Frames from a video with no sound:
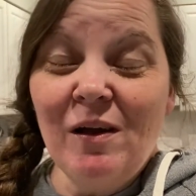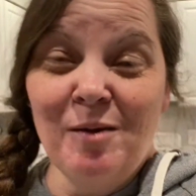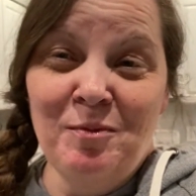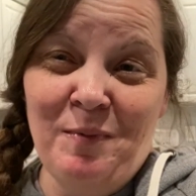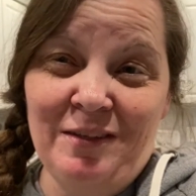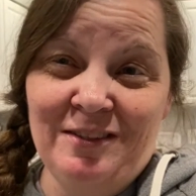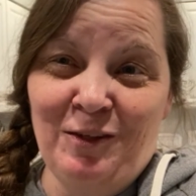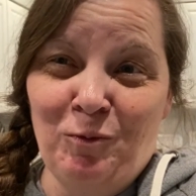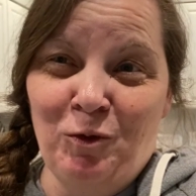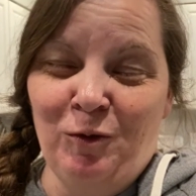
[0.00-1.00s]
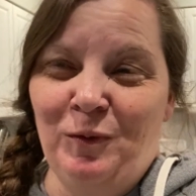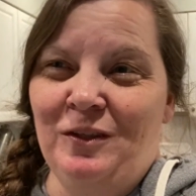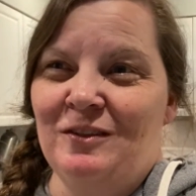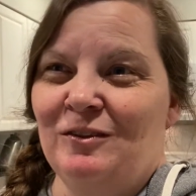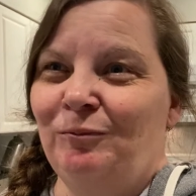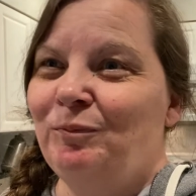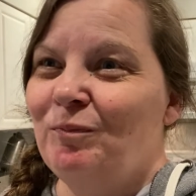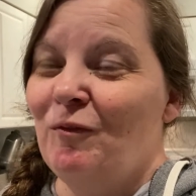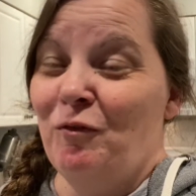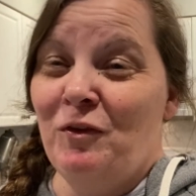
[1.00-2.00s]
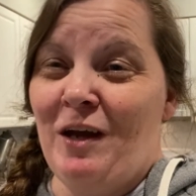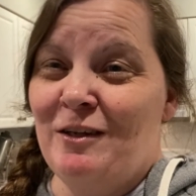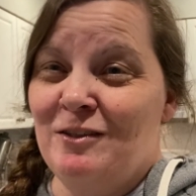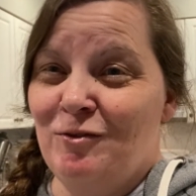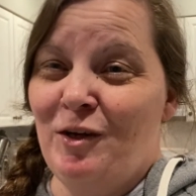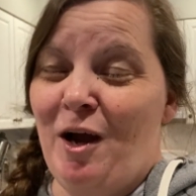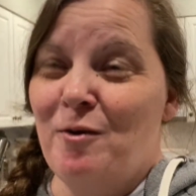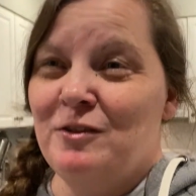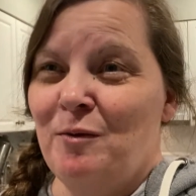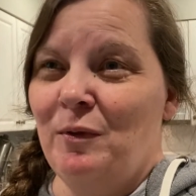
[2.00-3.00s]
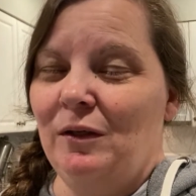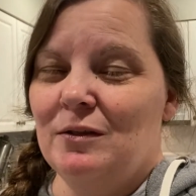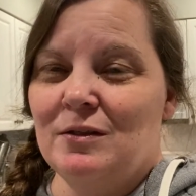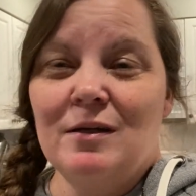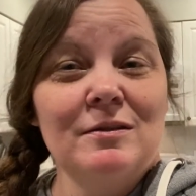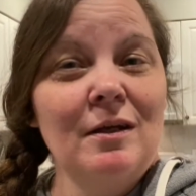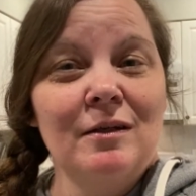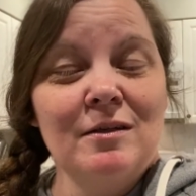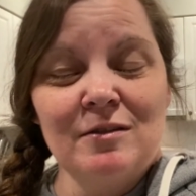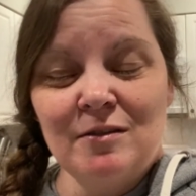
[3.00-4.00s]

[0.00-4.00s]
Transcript: I'm amazed that it worked because for the last 3 hours, I'm like, it's not setting.